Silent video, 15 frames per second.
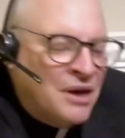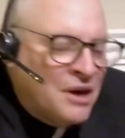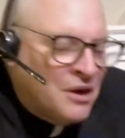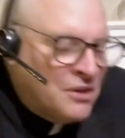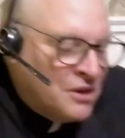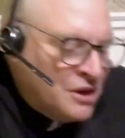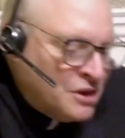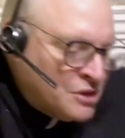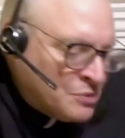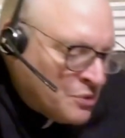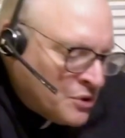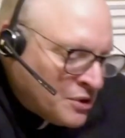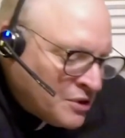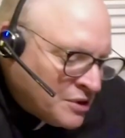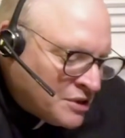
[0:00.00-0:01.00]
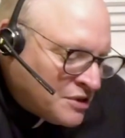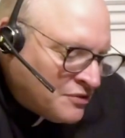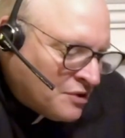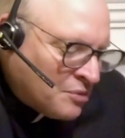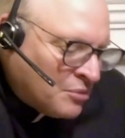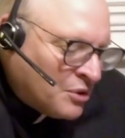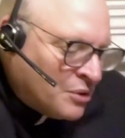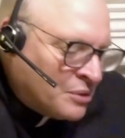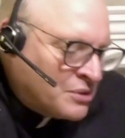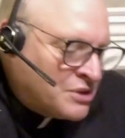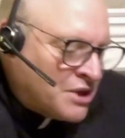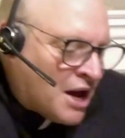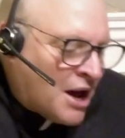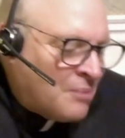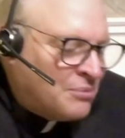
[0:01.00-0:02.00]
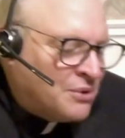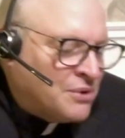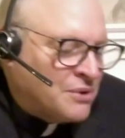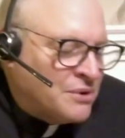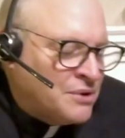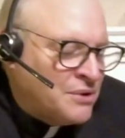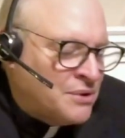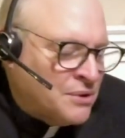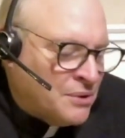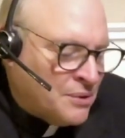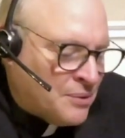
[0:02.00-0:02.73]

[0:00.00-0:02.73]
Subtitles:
These words from Luke chapter 2.